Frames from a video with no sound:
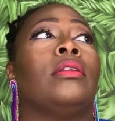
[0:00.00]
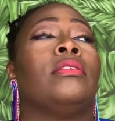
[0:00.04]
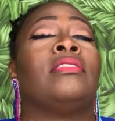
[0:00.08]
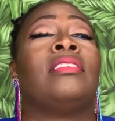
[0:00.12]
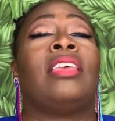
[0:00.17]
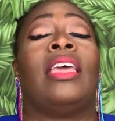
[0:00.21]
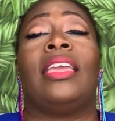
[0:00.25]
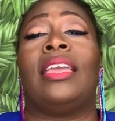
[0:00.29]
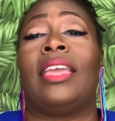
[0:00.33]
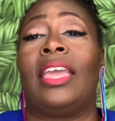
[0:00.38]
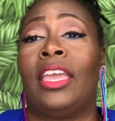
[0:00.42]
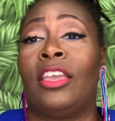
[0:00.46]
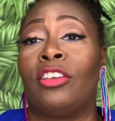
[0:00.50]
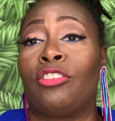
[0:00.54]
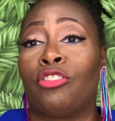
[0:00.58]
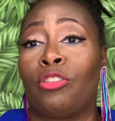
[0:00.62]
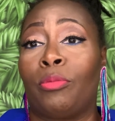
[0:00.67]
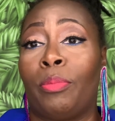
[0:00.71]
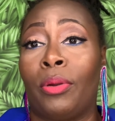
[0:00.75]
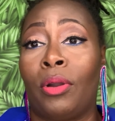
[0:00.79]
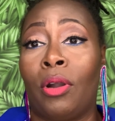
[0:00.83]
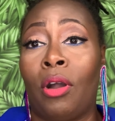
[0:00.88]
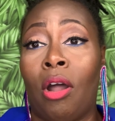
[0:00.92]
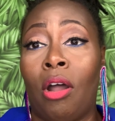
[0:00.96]
Take
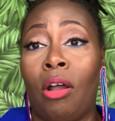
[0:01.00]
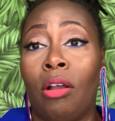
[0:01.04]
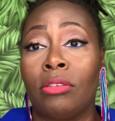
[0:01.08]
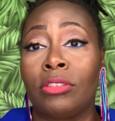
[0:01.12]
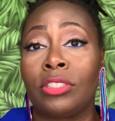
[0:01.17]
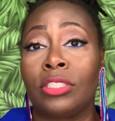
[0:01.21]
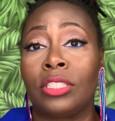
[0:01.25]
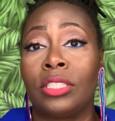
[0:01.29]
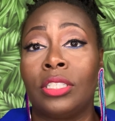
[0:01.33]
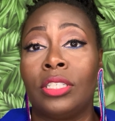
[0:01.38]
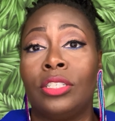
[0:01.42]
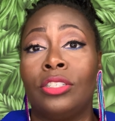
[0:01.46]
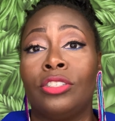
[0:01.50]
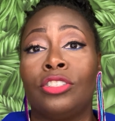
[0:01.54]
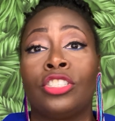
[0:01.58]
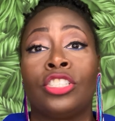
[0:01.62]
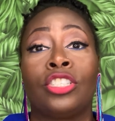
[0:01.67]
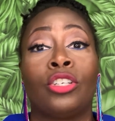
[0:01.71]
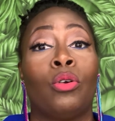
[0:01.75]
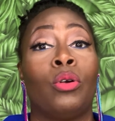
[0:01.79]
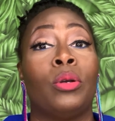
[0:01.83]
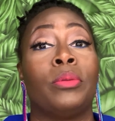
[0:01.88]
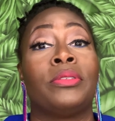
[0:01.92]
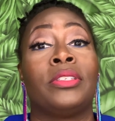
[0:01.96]
extra precaution.
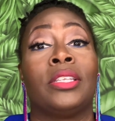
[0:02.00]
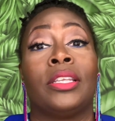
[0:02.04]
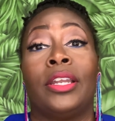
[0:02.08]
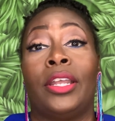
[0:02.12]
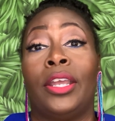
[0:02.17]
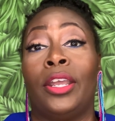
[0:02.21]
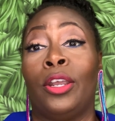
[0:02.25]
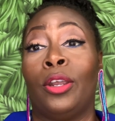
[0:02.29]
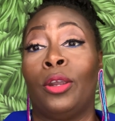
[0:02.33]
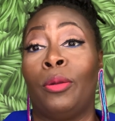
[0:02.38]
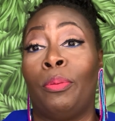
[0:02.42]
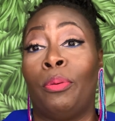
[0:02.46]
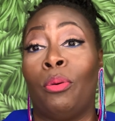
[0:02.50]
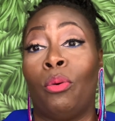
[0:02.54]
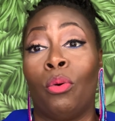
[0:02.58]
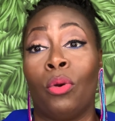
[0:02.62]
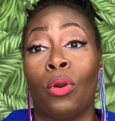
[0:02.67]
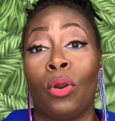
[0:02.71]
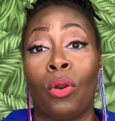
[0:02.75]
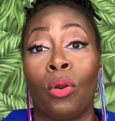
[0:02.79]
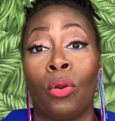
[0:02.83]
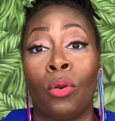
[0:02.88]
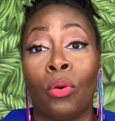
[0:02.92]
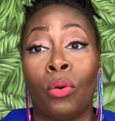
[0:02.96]
Show up to the
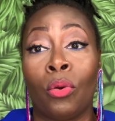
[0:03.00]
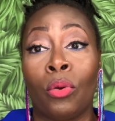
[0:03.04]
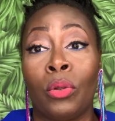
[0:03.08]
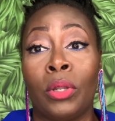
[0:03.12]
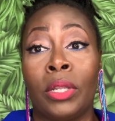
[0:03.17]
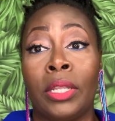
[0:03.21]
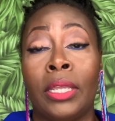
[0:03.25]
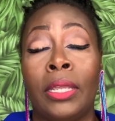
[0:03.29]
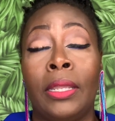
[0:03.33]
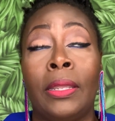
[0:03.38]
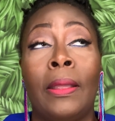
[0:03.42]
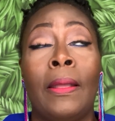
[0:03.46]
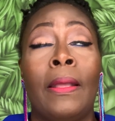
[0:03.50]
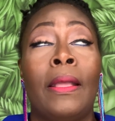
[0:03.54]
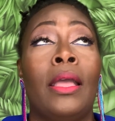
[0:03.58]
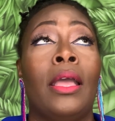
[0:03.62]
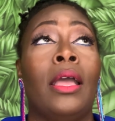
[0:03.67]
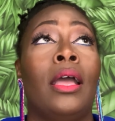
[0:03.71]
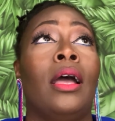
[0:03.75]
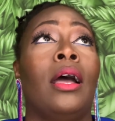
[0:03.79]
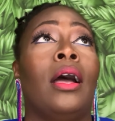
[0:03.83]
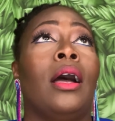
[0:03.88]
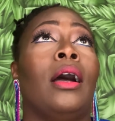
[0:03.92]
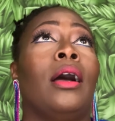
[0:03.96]
airport early.
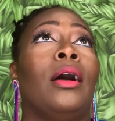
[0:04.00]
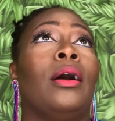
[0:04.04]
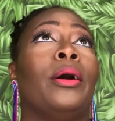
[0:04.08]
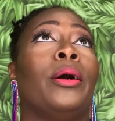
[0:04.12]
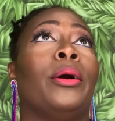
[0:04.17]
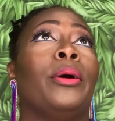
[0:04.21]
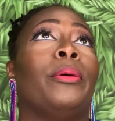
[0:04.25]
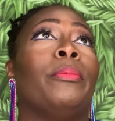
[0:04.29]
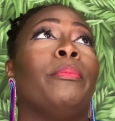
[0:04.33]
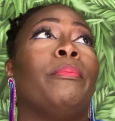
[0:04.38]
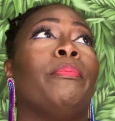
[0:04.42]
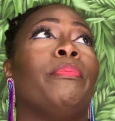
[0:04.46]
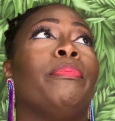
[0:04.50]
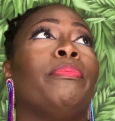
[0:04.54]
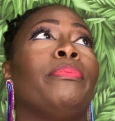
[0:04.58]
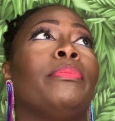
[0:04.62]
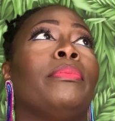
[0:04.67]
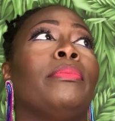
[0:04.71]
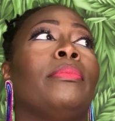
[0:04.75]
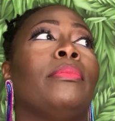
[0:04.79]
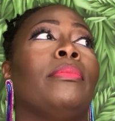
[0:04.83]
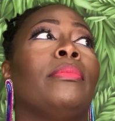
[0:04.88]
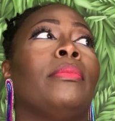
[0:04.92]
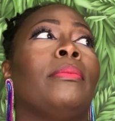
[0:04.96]
Um,
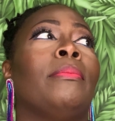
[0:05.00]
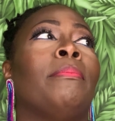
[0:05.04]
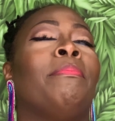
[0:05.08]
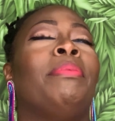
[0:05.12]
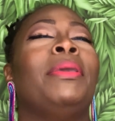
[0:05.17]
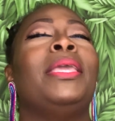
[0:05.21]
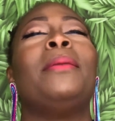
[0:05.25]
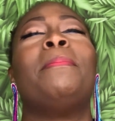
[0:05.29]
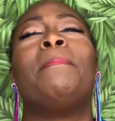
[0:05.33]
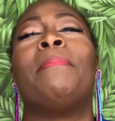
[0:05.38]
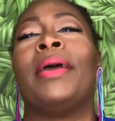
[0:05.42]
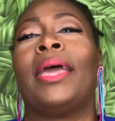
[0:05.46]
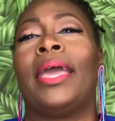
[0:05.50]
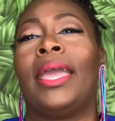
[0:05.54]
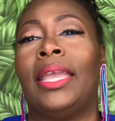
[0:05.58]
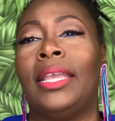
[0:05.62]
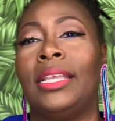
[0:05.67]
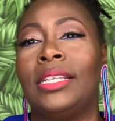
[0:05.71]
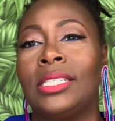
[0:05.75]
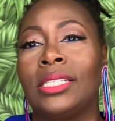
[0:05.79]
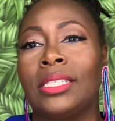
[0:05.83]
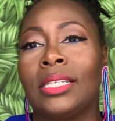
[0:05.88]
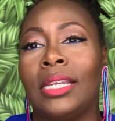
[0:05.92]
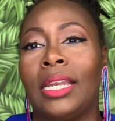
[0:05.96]
be
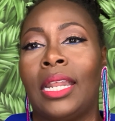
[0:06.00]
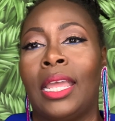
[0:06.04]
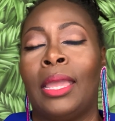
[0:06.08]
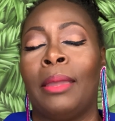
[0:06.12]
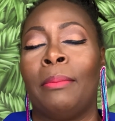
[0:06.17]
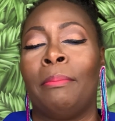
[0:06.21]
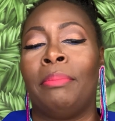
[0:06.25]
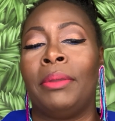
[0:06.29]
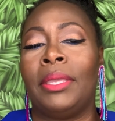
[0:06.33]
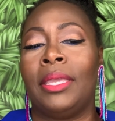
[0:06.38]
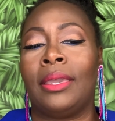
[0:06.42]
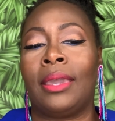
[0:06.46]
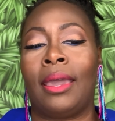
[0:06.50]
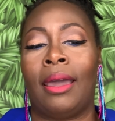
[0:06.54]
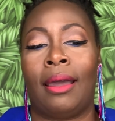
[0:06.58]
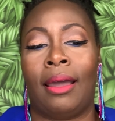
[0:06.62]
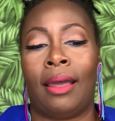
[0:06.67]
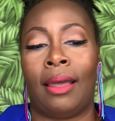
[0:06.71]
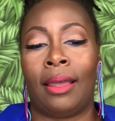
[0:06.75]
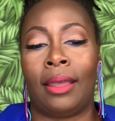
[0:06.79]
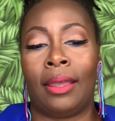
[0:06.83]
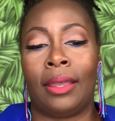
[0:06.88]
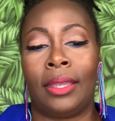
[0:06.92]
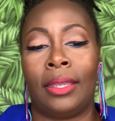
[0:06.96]
patient and be
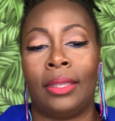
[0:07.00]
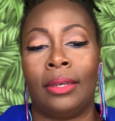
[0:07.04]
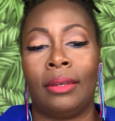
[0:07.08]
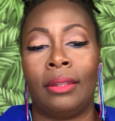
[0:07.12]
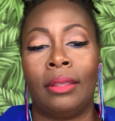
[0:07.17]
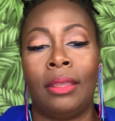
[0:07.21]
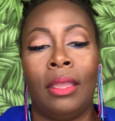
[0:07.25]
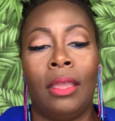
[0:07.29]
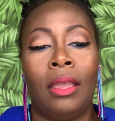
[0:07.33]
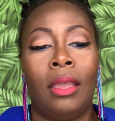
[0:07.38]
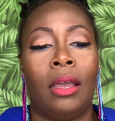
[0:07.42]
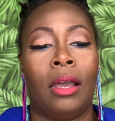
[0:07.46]
kind.